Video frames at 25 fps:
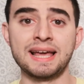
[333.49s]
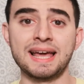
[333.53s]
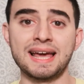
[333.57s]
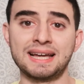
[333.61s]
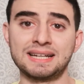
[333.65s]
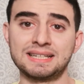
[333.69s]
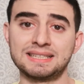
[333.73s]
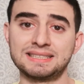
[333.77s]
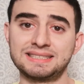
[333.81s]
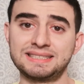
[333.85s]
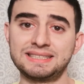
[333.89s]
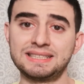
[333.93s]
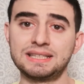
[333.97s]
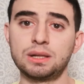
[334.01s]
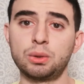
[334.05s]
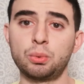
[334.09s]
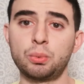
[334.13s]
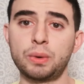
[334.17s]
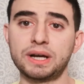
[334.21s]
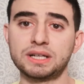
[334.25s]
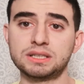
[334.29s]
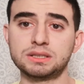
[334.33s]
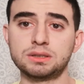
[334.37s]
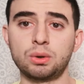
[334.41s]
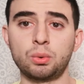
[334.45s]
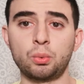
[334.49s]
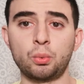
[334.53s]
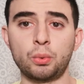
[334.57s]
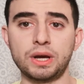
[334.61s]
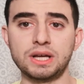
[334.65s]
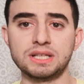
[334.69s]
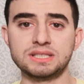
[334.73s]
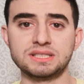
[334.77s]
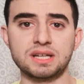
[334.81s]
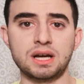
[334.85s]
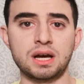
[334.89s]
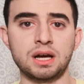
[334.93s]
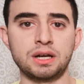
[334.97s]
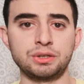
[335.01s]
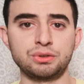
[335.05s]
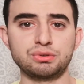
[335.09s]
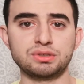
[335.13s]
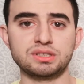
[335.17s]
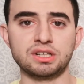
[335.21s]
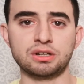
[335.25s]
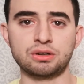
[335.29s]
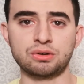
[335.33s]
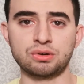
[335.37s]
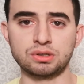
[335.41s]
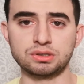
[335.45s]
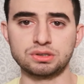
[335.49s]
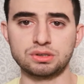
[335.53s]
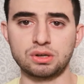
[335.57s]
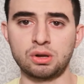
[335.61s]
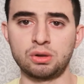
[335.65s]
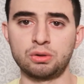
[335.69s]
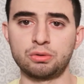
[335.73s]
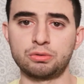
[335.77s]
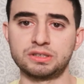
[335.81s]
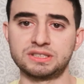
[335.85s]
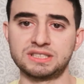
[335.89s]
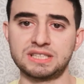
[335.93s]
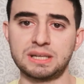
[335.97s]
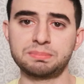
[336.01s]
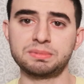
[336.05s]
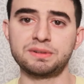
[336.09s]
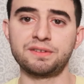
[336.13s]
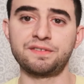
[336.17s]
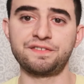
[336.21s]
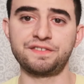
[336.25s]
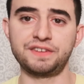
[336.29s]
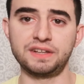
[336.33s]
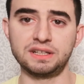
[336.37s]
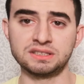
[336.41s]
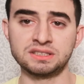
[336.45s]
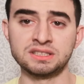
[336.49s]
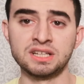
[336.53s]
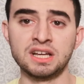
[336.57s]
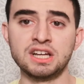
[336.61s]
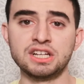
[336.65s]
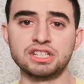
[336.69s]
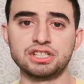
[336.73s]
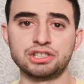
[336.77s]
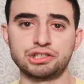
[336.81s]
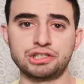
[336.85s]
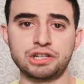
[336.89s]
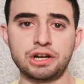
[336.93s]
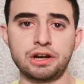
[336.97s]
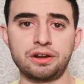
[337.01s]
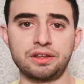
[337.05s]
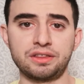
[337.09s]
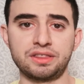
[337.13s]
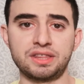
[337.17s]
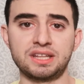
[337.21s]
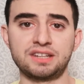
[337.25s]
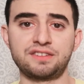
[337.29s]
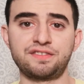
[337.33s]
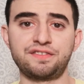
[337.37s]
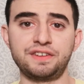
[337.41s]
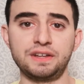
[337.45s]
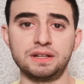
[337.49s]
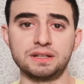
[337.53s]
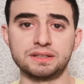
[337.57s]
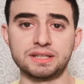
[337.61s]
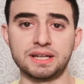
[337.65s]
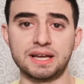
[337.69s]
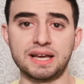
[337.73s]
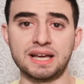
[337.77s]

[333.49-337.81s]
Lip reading: and a single vector of weights are used across all receptive fields sharing that filter,